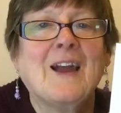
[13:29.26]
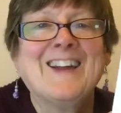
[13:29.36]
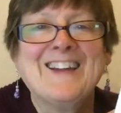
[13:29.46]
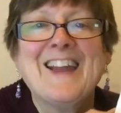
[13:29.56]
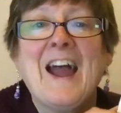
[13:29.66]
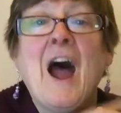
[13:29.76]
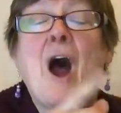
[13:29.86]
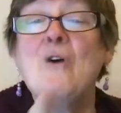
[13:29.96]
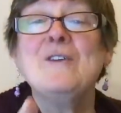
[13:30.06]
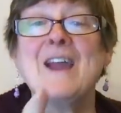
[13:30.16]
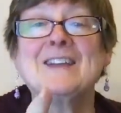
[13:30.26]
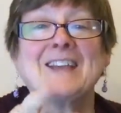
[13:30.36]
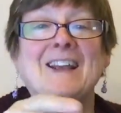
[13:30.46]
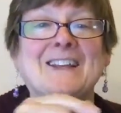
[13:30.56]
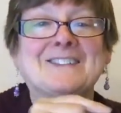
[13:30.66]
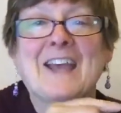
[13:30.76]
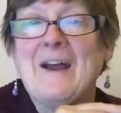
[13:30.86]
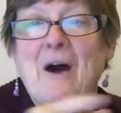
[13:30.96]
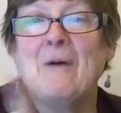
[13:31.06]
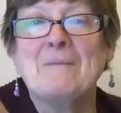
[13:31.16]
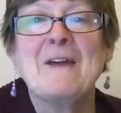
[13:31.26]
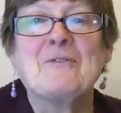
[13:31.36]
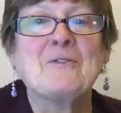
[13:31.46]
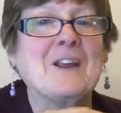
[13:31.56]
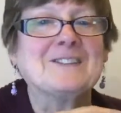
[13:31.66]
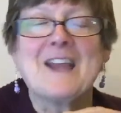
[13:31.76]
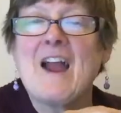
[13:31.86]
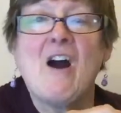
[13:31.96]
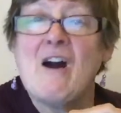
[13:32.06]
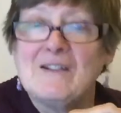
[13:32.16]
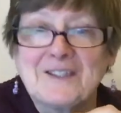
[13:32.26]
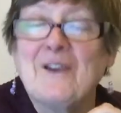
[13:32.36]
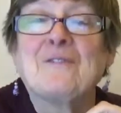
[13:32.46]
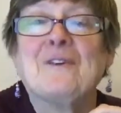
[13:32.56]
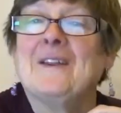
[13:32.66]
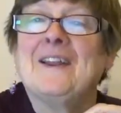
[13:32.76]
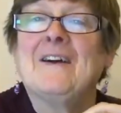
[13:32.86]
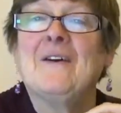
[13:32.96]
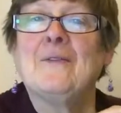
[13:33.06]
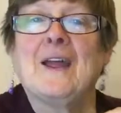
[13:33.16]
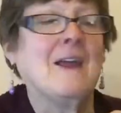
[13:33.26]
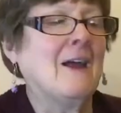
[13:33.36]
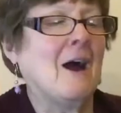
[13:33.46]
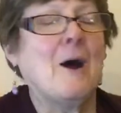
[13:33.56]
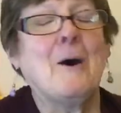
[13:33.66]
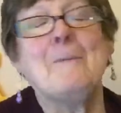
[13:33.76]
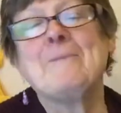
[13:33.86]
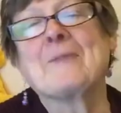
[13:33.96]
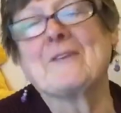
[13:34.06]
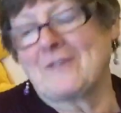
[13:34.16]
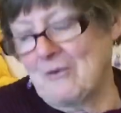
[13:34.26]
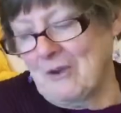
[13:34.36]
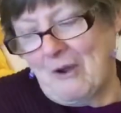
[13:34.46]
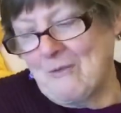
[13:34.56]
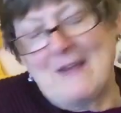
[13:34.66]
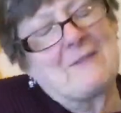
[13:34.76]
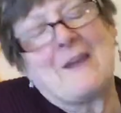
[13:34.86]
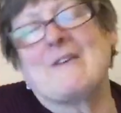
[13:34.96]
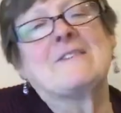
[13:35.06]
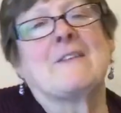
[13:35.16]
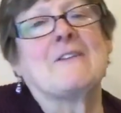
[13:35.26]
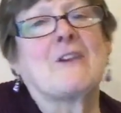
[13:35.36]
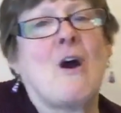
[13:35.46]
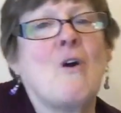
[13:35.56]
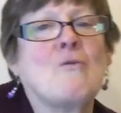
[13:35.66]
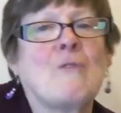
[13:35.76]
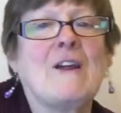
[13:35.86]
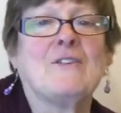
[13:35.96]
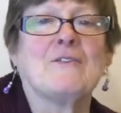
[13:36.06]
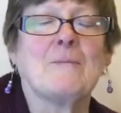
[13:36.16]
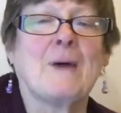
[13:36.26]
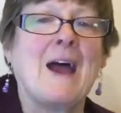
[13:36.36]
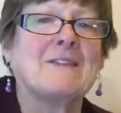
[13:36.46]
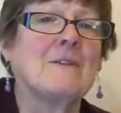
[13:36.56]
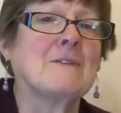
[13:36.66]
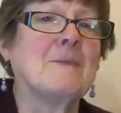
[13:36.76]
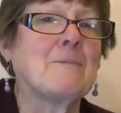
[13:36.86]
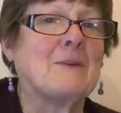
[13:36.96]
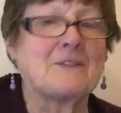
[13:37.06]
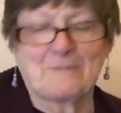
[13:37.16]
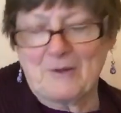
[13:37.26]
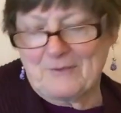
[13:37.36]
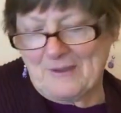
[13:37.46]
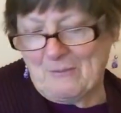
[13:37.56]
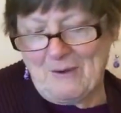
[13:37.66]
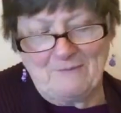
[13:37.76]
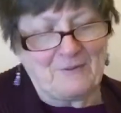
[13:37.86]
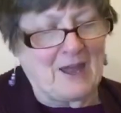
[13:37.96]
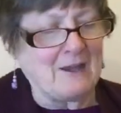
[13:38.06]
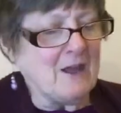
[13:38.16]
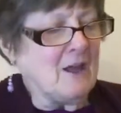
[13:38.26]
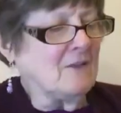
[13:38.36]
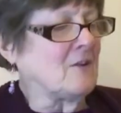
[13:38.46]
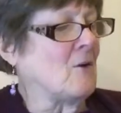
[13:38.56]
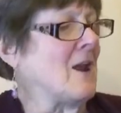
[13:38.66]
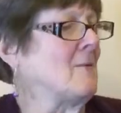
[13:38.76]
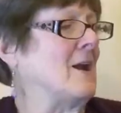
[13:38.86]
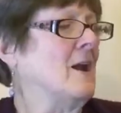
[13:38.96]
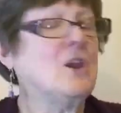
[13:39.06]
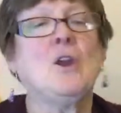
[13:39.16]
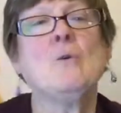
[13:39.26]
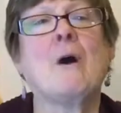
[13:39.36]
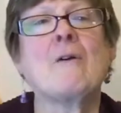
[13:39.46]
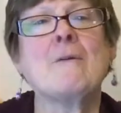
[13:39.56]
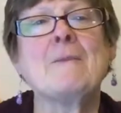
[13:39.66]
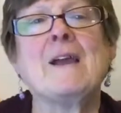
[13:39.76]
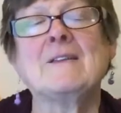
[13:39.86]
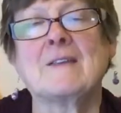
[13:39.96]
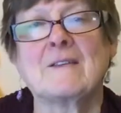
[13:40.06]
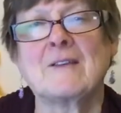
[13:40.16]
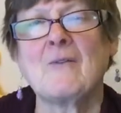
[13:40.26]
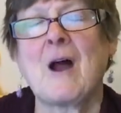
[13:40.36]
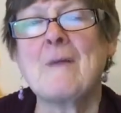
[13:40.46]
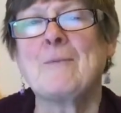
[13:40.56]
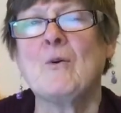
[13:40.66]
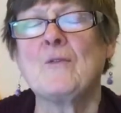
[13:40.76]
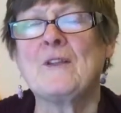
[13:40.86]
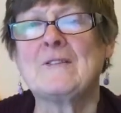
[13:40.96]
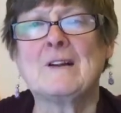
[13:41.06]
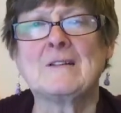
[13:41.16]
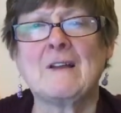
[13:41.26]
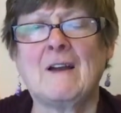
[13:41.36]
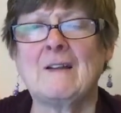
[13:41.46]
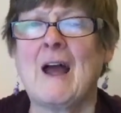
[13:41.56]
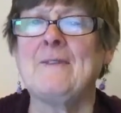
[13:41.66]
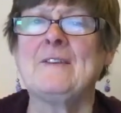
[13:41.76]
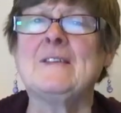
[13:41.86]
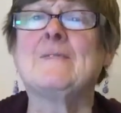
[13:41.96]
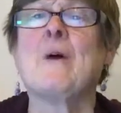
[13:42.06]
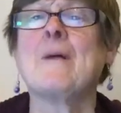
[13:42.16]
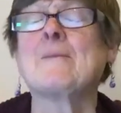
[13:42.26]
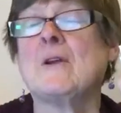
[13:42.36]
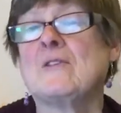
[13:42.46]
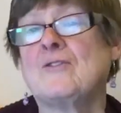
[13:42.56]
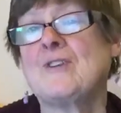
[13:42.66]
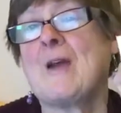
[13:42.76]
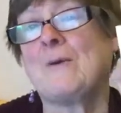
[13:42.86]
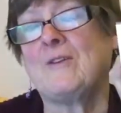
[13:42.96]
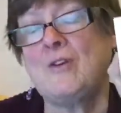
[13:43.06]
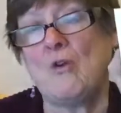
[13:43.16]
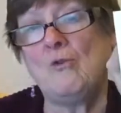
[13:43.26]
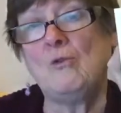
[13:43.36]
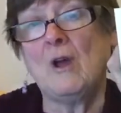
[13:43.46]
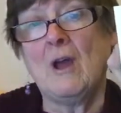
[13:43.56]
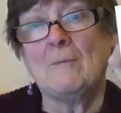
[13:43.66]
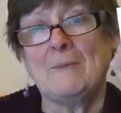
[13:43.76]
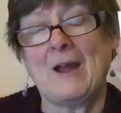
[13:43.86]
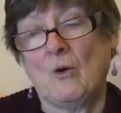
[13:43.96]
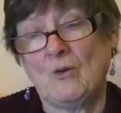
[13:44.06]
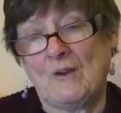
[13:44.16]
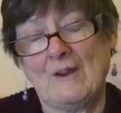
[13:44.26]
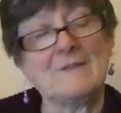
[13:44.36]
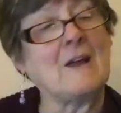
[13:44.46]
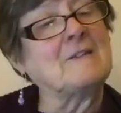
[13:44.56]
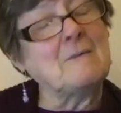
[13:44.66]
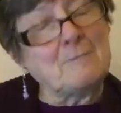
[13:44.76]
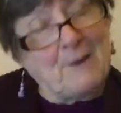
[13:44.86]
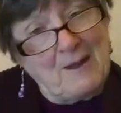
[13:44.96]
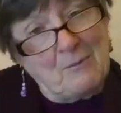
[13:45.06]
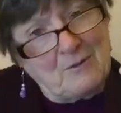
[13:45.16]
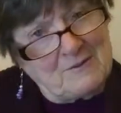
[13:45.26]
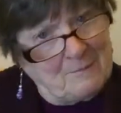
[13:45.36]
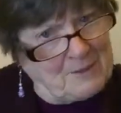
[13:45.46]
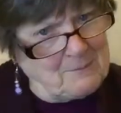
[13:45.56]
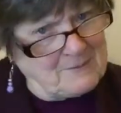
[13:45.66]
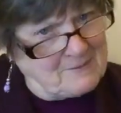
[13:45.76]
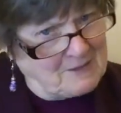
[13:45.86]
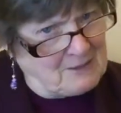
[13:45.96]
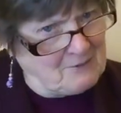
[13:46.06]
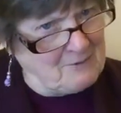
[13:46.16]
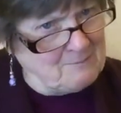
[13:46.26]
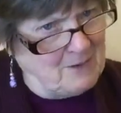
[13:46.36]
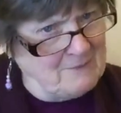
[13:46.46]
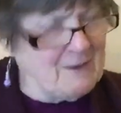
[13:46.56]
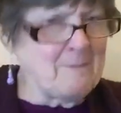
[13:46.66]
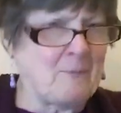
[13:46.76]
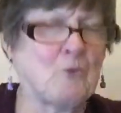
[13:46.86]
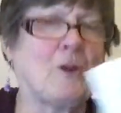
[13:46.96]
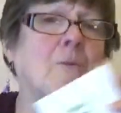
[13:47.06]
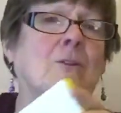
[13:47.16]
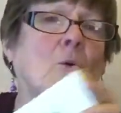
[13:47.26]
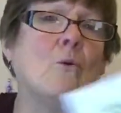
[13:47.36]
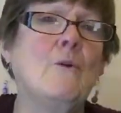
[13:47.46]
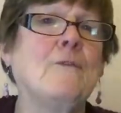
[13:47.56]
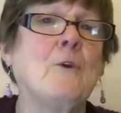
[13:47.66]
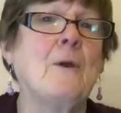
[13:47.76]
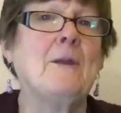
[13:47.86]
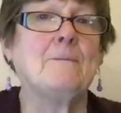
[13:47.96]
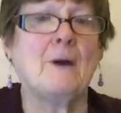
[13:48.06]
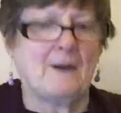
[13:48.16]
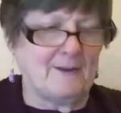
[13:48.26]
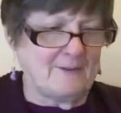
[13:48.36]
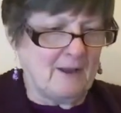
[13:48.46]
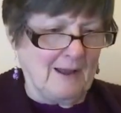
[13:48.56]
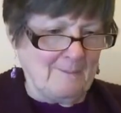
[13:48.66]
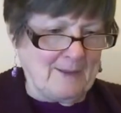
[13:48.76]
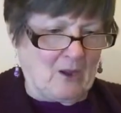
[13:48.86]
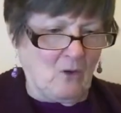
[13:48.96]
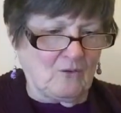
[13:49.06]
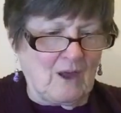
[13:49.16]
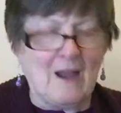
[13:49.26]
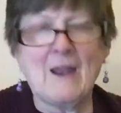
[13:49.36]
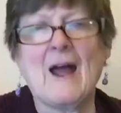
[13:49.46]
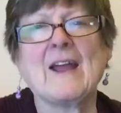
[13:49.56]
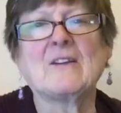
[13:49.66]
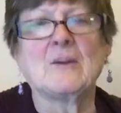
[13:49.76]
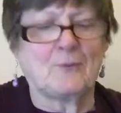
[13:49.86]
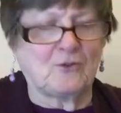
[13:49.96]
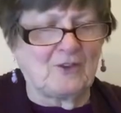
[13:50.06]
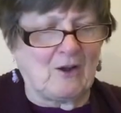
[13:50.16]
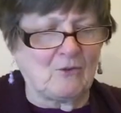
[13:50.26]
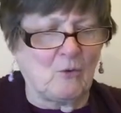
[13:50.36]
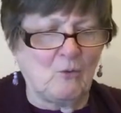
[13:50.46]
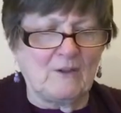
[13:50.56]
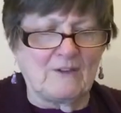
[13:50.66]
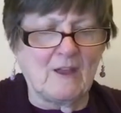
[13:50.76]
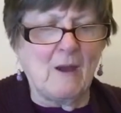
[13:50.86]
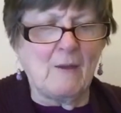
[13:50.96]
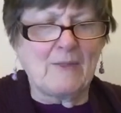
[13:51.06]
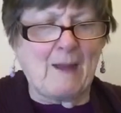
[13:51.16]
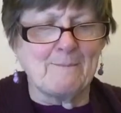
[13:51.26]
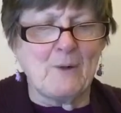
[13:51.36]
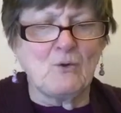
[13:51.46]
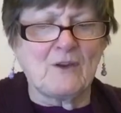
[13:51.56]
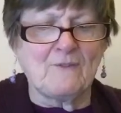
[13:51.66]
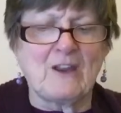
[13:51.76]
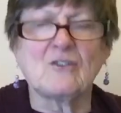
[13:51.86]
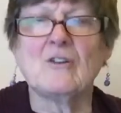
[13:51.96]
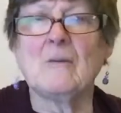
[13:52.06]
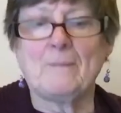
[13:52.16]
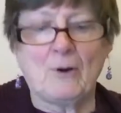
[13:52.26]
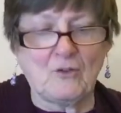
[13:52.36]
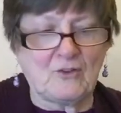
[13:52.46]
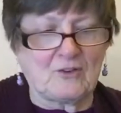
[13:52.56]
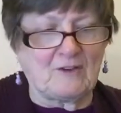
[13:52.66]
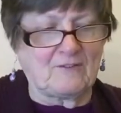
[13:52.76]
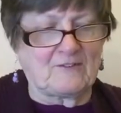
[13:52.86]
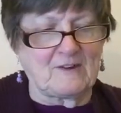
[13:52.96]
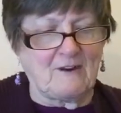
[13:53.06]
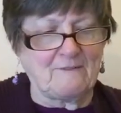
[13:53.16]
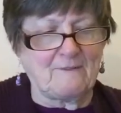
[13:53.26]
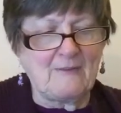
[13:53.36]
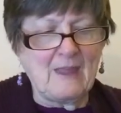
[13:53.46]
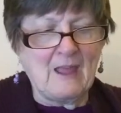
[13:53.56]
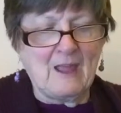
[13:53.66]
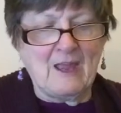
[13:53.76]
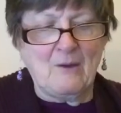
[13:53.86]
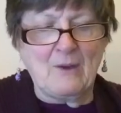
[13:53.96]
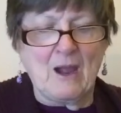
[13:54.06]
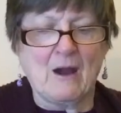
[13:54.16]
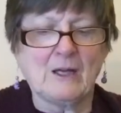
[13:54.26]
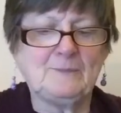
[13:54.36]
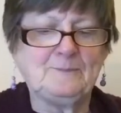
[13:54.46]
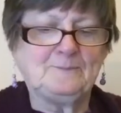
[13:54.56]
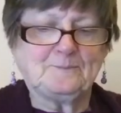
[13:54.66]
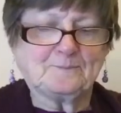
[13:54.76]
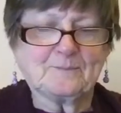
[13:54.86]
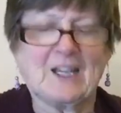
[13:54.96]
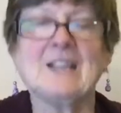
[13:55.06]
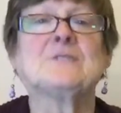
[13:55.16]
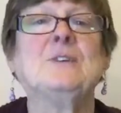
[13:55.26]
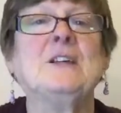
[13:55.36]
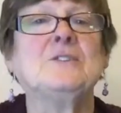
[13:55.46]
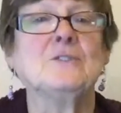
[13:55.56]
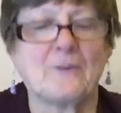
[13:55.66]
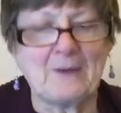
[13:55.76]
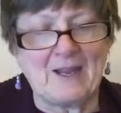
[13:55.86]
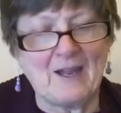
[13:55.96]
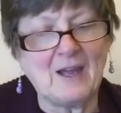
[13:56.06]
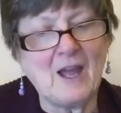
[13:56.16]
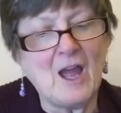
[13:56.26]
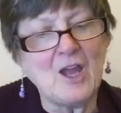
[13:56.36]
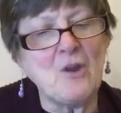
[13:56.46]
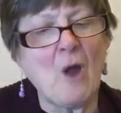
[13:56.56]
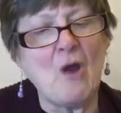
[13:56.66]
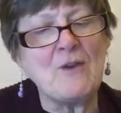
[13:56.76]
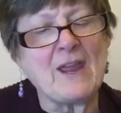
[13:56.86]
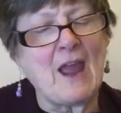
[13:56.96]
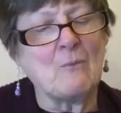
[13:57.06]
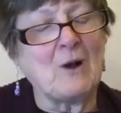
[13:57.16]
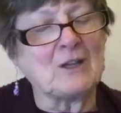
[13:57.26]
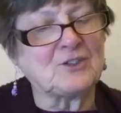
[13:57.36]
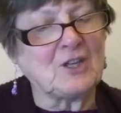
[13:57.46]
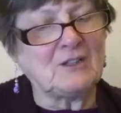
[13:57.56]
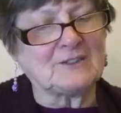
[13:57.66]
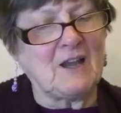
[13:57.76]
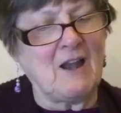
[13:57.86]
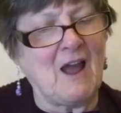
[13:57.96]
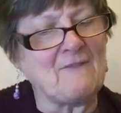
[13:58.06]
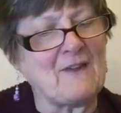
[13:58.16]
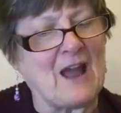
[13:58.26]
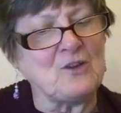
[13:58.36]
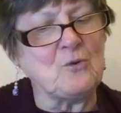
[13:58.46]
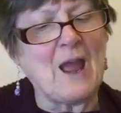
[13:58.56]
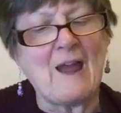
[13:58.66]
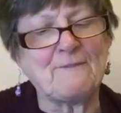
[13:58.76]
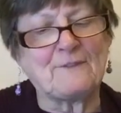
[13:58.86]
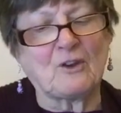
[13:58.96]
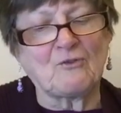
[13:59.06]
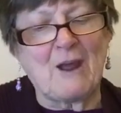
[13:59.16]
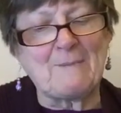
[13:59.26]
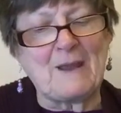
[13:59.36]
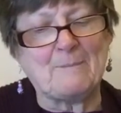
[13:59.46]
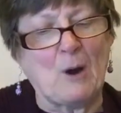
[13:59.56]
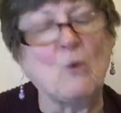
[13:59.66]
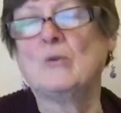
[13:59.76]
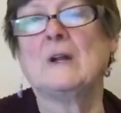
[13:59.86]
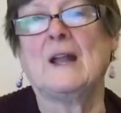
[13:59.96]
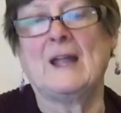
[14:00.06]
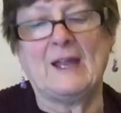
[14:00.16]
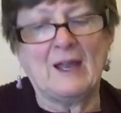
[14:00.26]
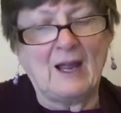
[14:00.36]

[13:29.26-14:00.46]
yeah. Oh yes, Ellis, on mindfulness. They are so funny, aren't they? So there's a whole range of them, but as it was my brother's birthday, I went for that. So anyway, You Are Amazing. So I bought this little title, and this is what I'm going to share with you, my audience. I didn't buy it with somebody particular in mind. I bought it with all of you in mind, because I like to push out all that motivational and positive stuff. Here we are. Let's read you from here. You only get one chance at life, and you have to grab it boldly.